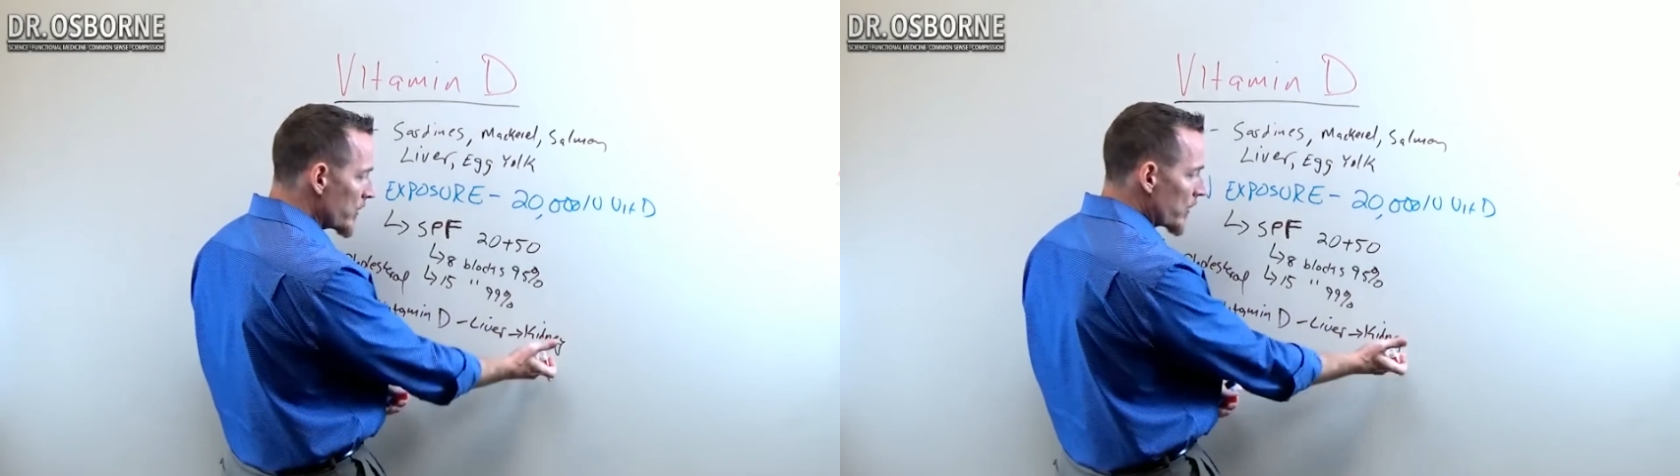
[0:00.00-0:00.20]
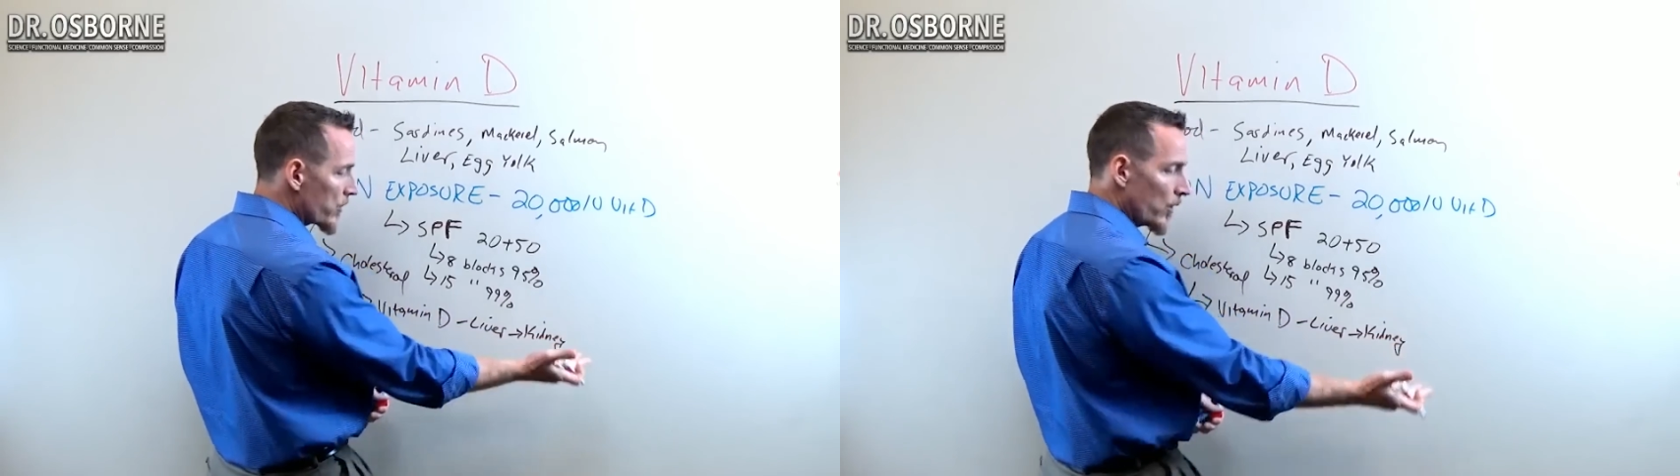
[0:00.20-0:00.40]

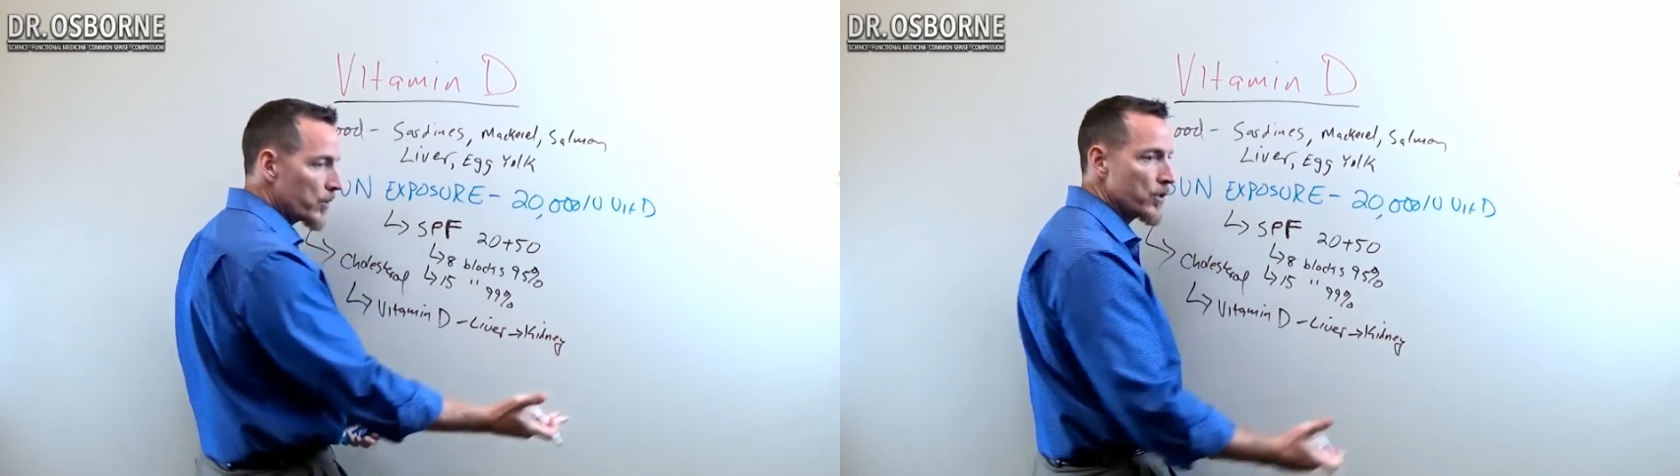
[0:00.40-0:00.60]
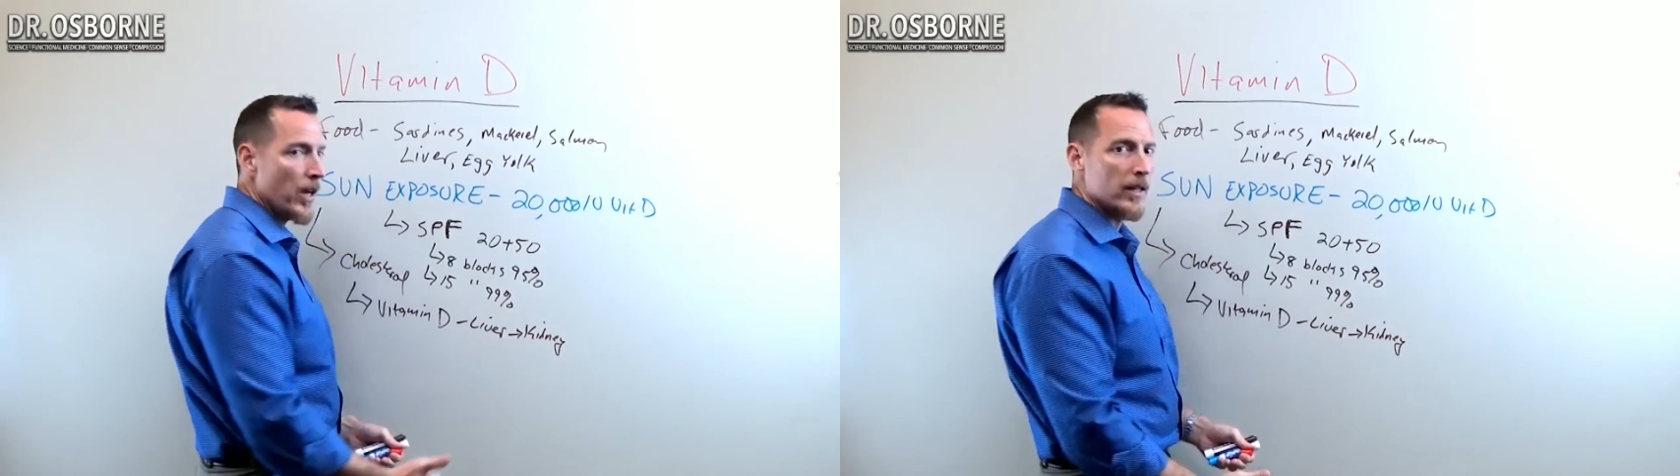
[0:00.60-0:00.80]
is
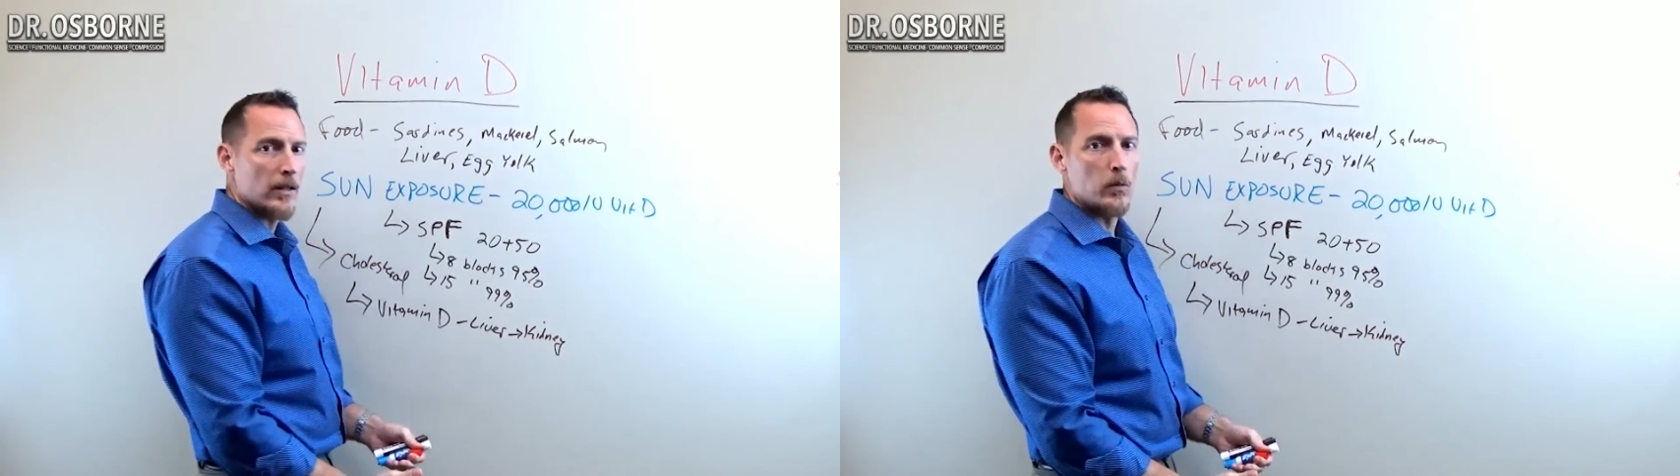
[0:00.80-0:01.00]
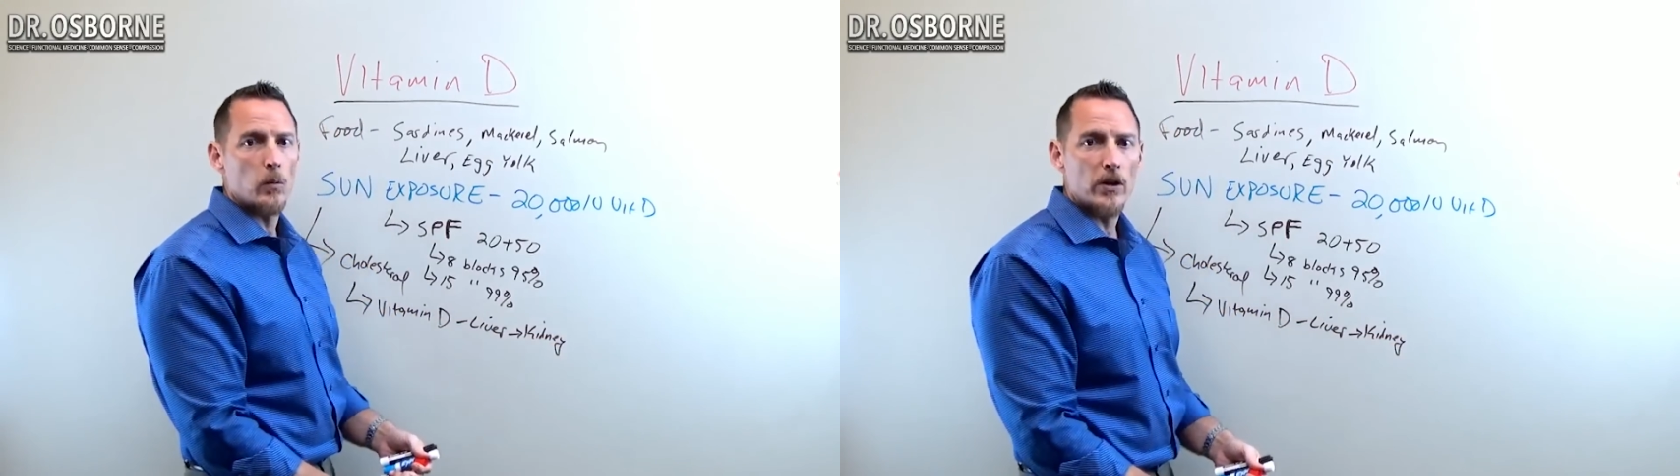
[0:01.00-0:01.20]

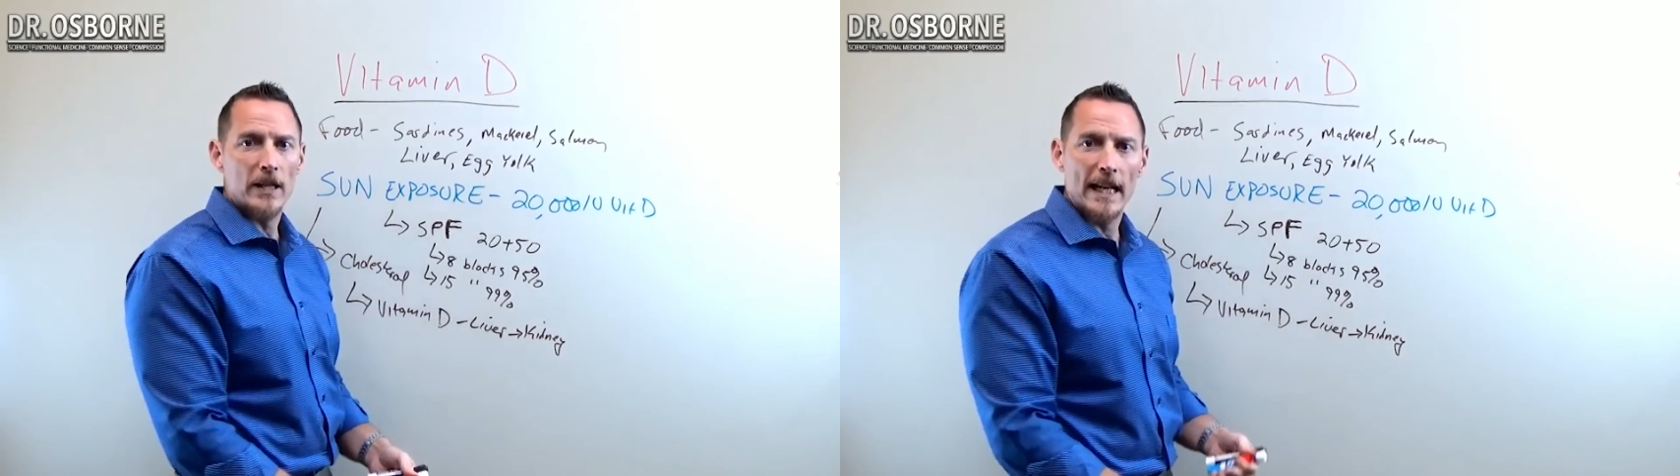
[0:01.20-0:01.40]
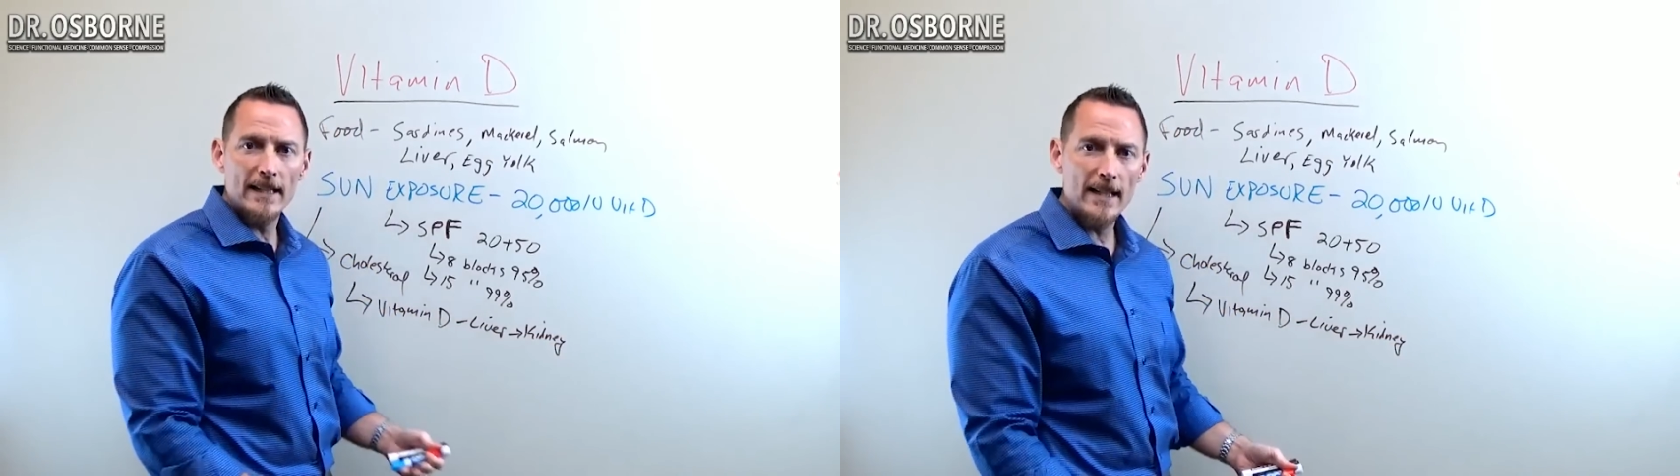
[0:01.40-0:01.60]
associated
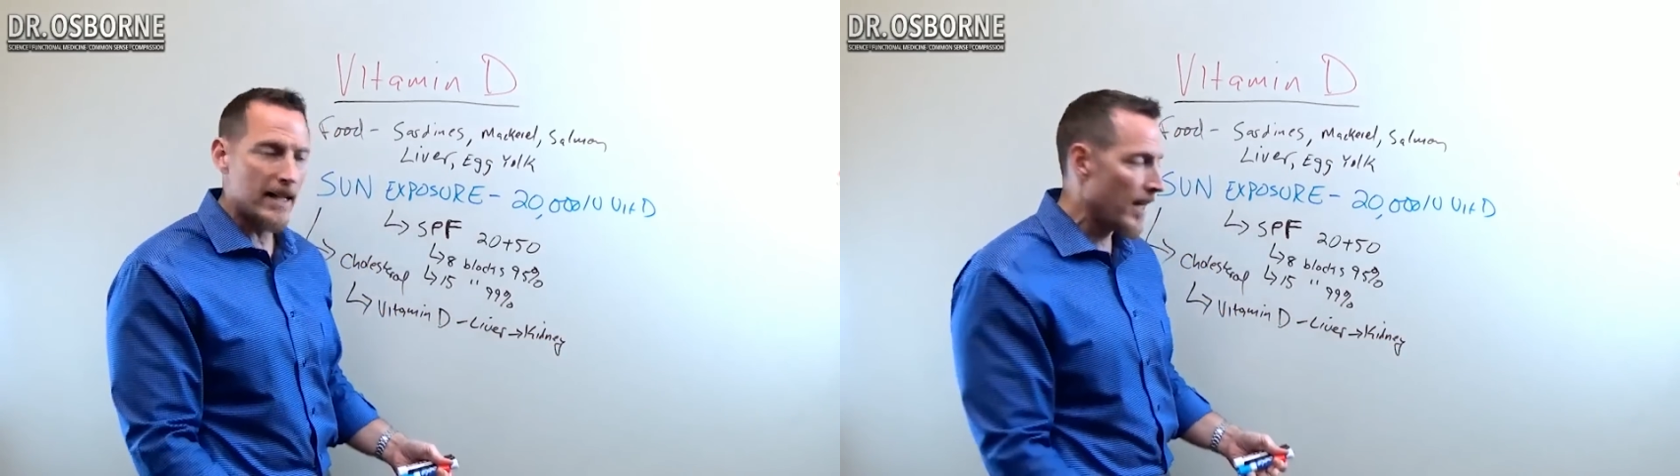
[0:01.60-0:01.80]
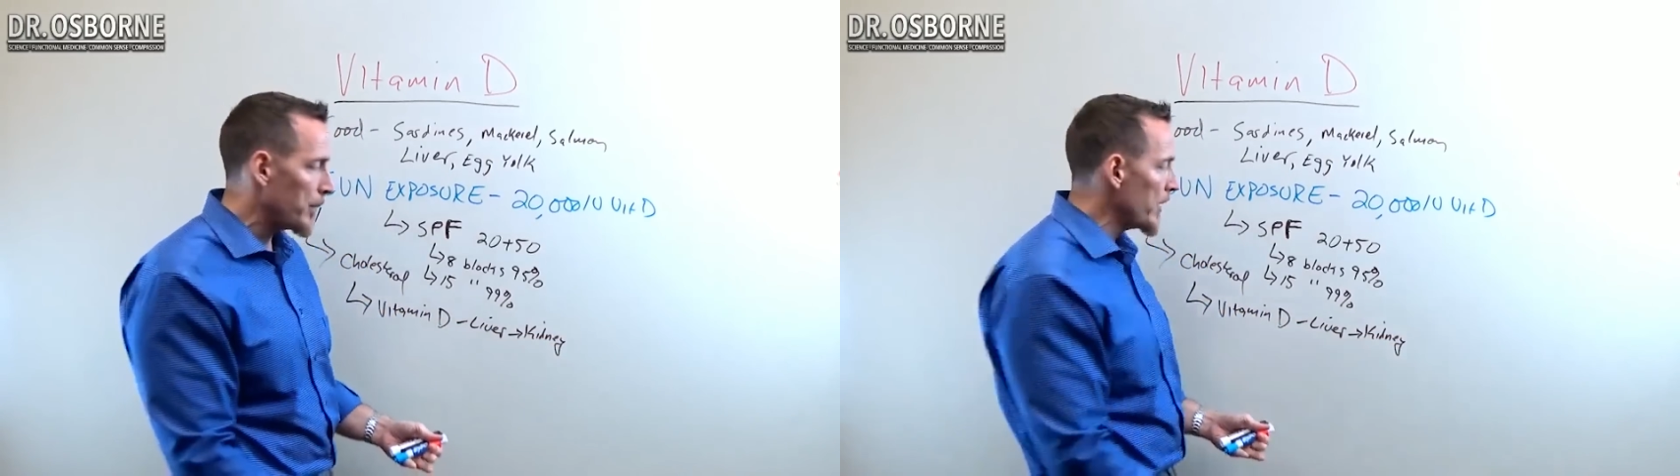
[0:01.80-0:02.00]
with kidney
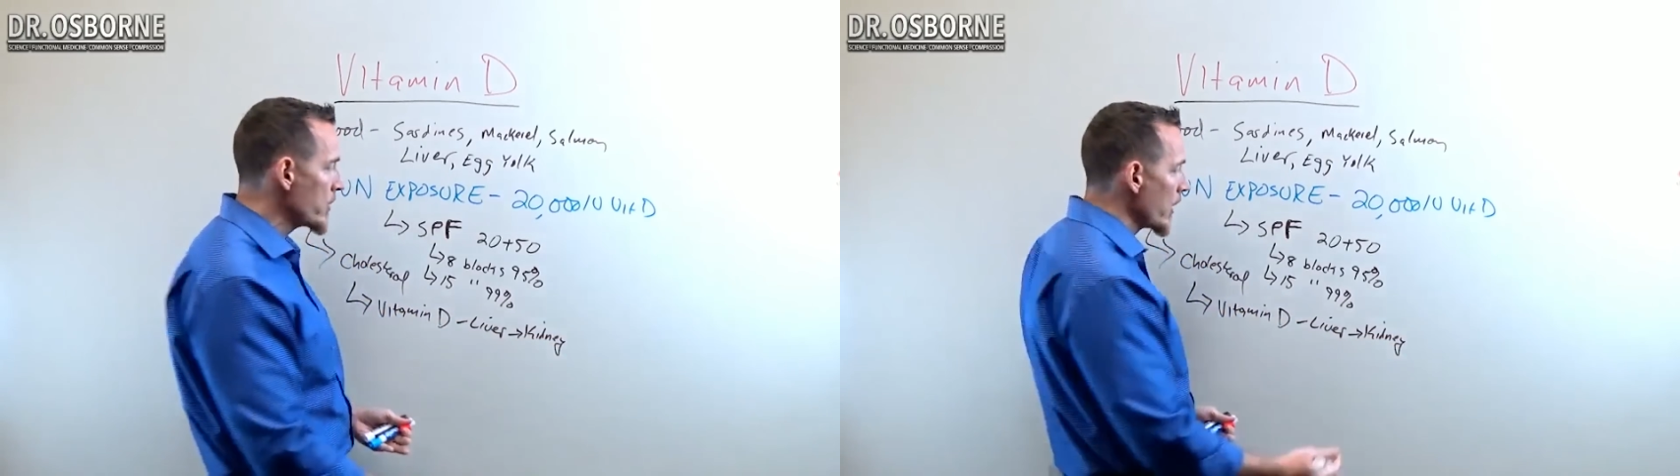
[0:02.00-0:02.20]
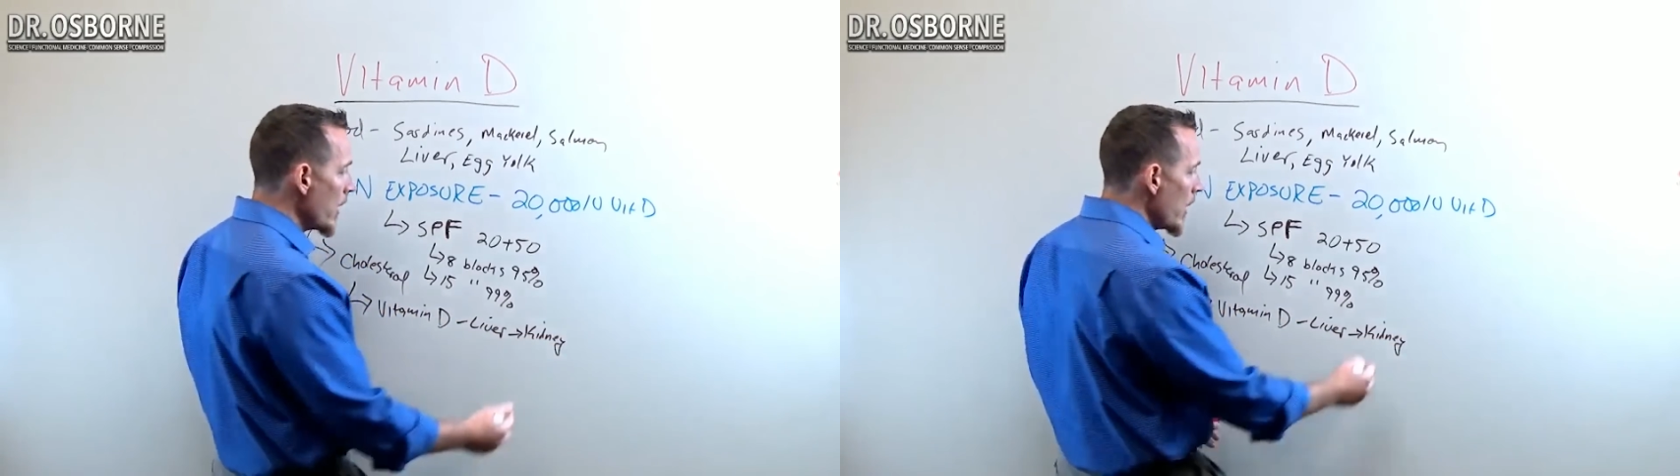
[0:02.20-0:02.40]

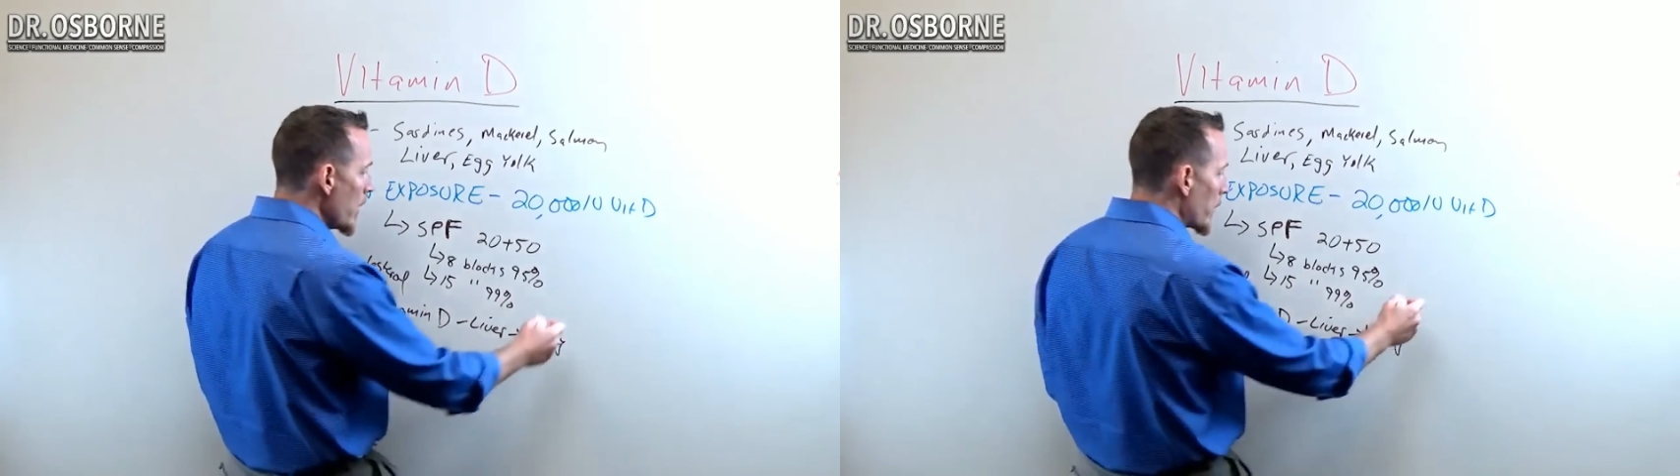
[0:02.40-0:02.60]
damage?